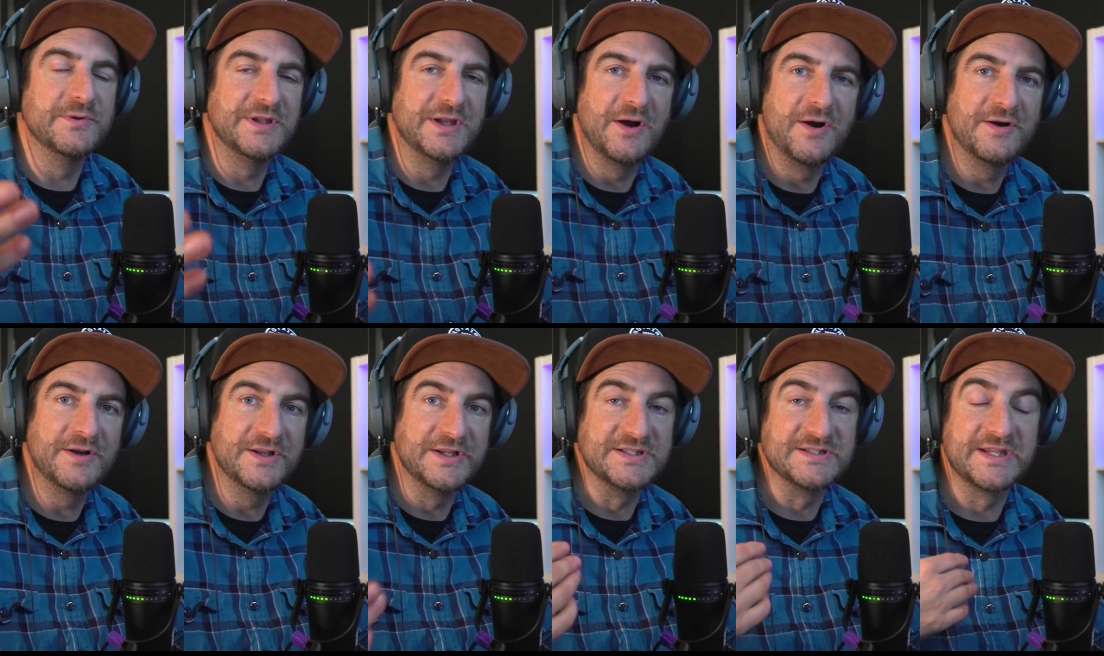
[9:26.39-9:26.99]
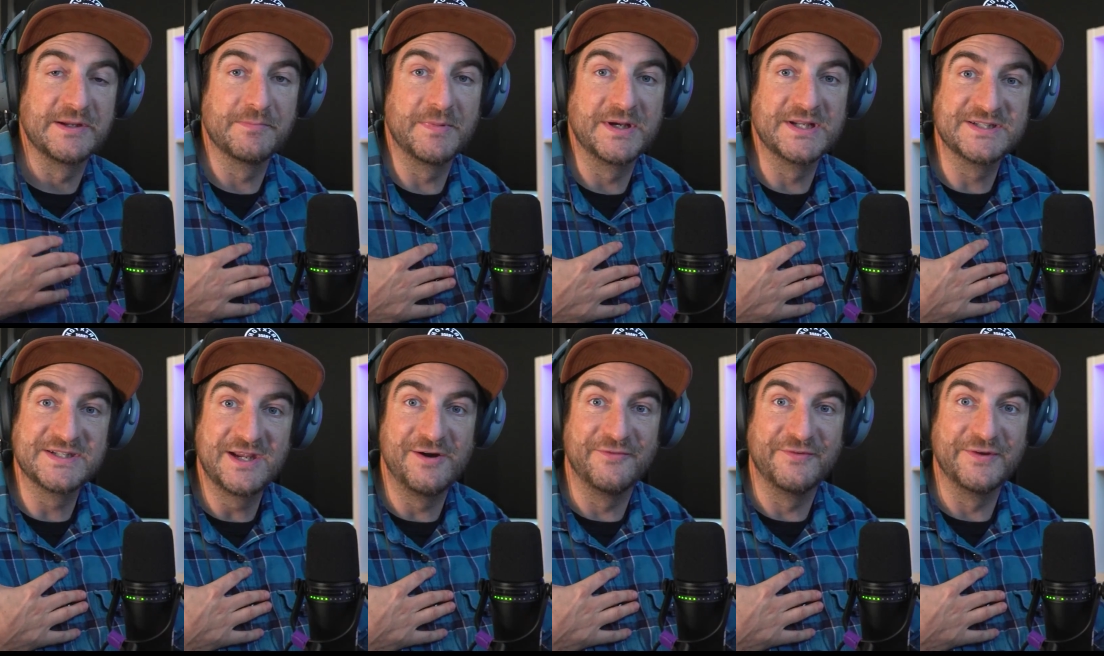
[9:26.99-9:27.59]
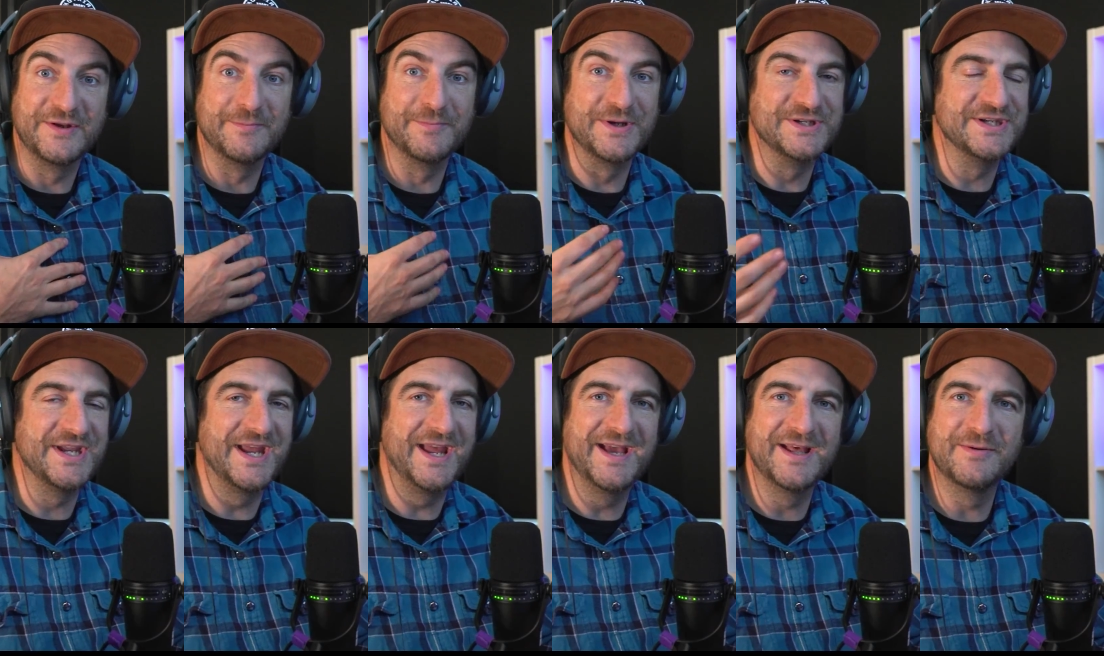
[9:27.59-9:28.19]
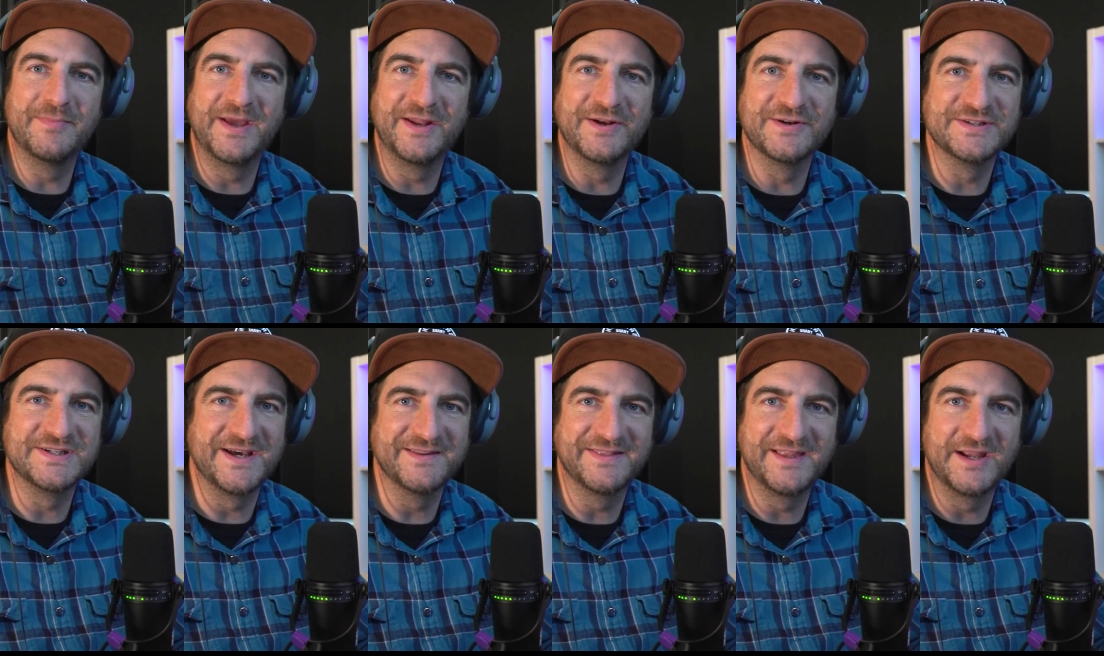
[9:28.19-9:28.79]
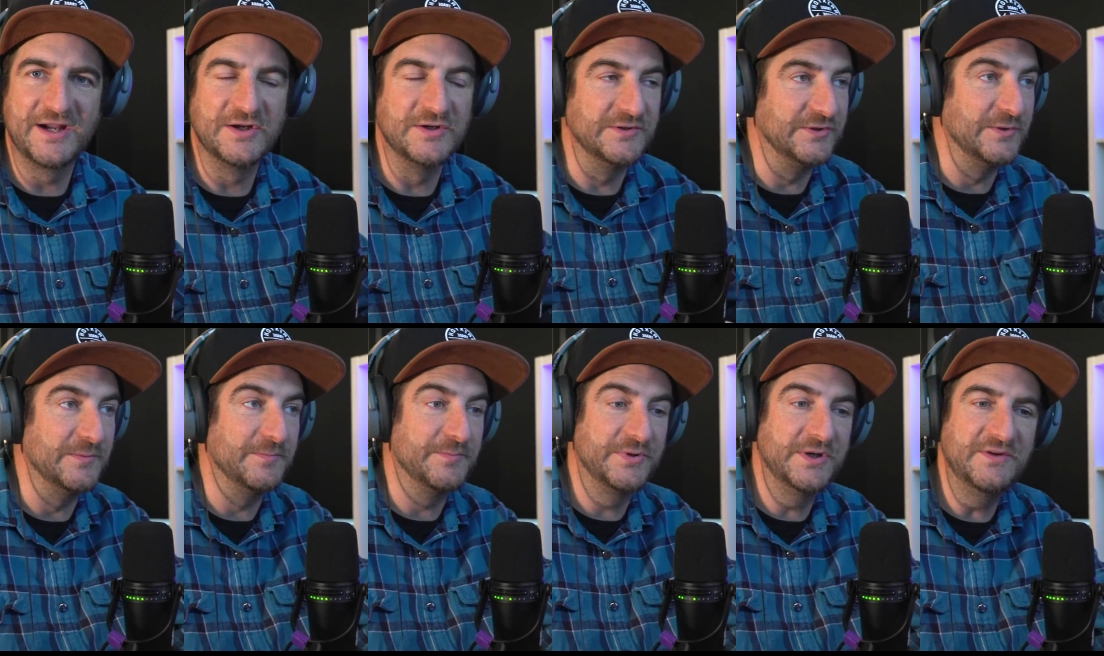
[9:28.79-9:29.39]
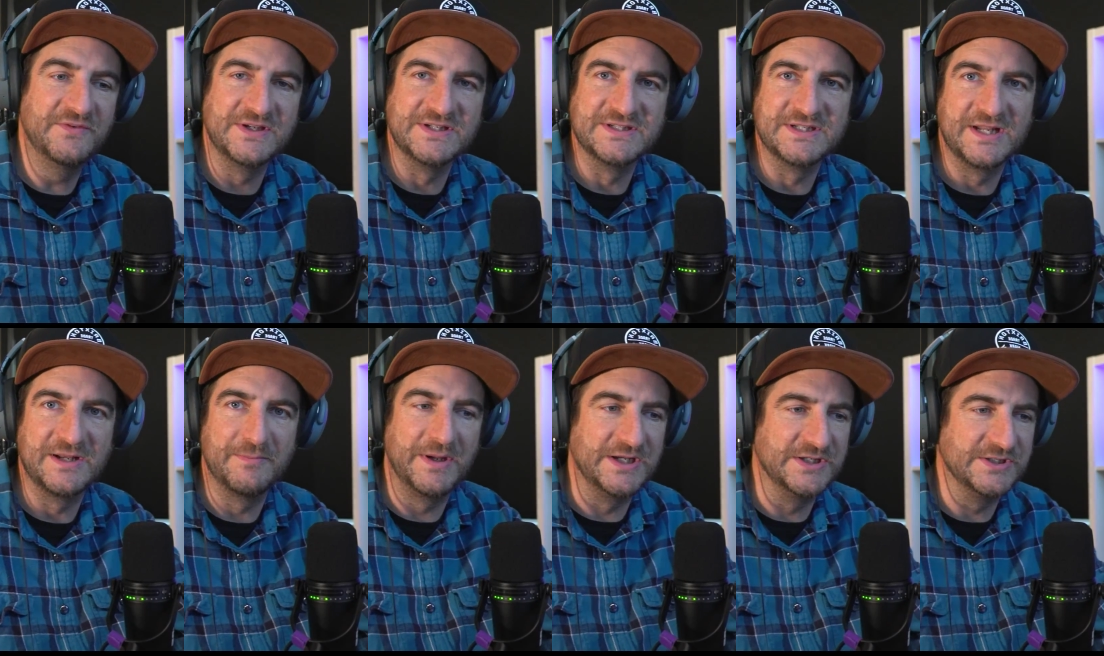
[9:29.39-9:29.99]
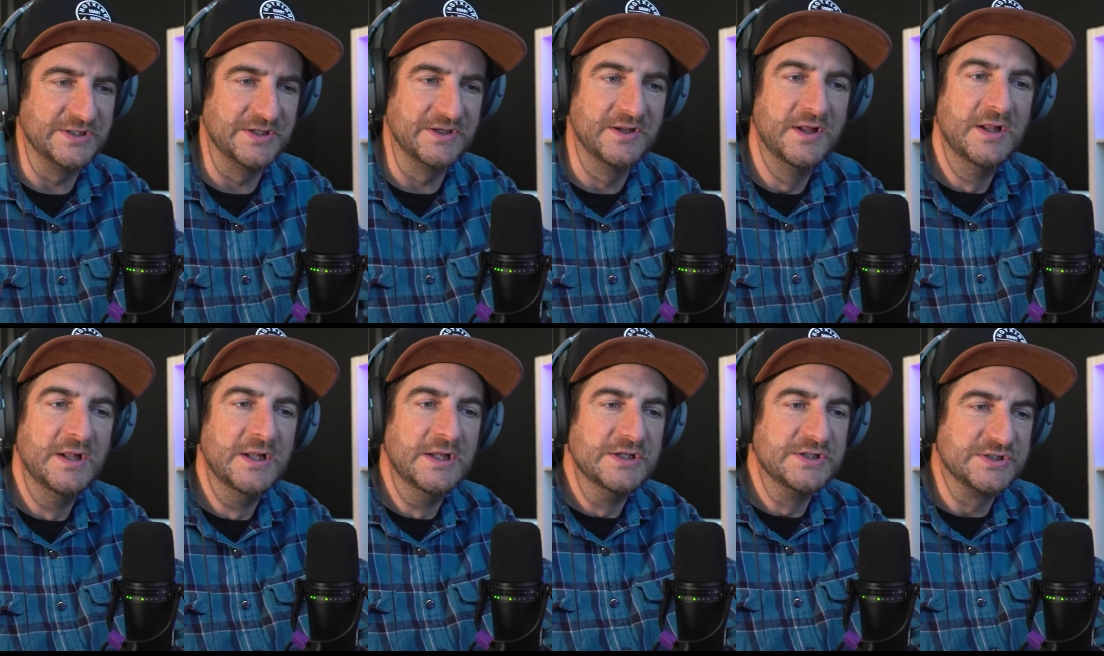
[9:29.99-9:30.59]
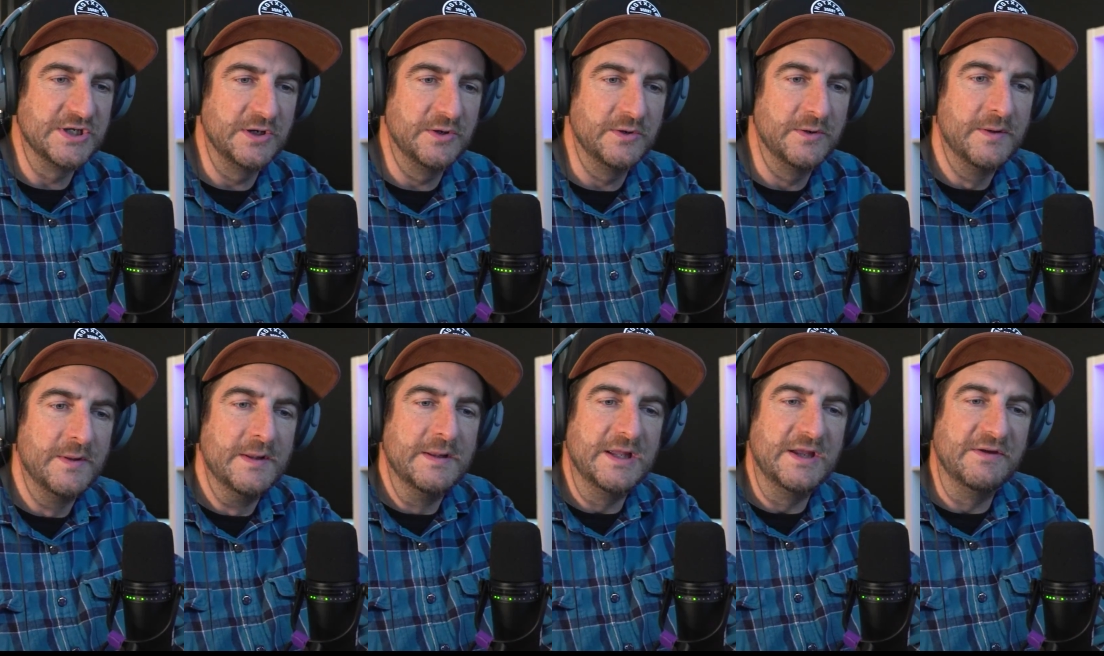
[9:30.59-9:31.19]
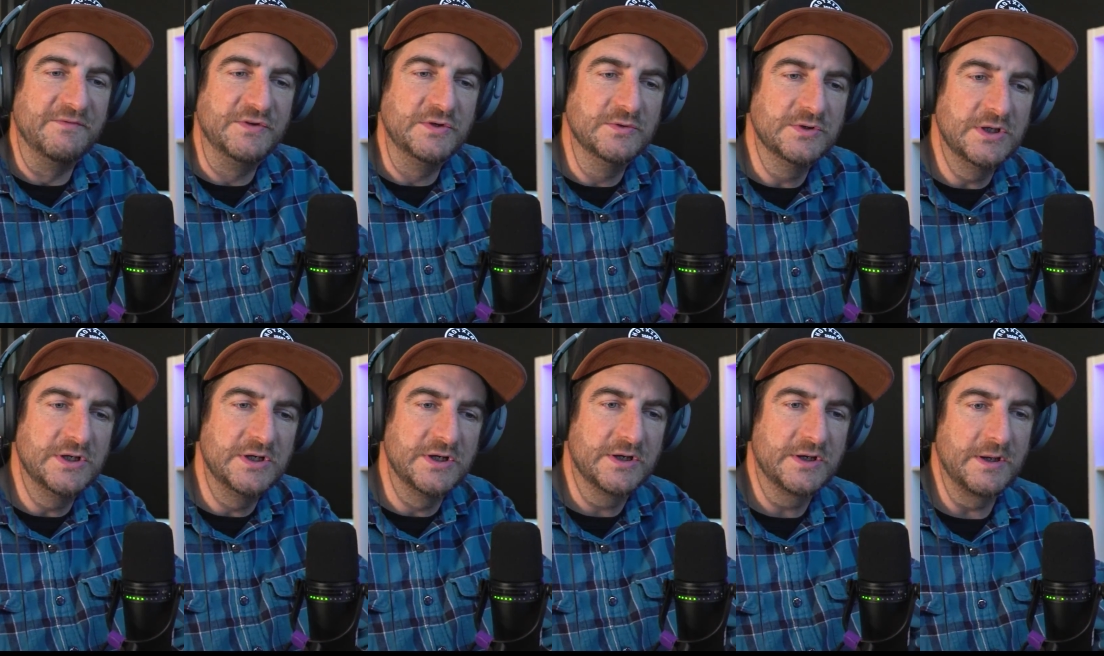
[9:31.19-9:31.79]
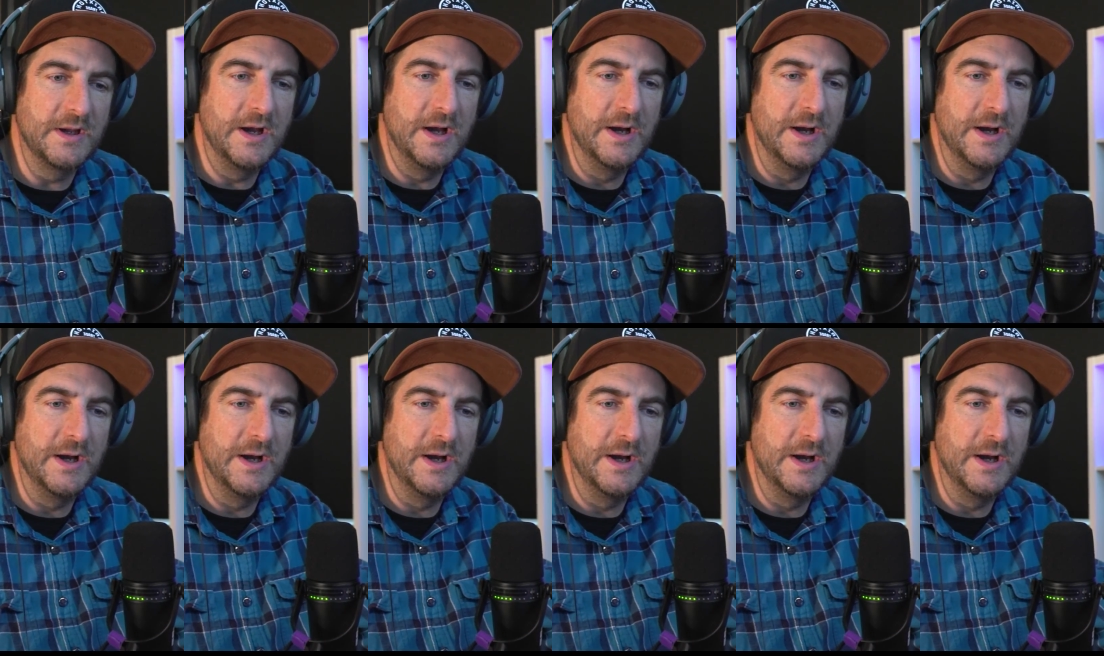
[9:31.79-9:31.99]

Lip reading: the artists like myself and a bunch of animators out there who do previs animation. So if you look,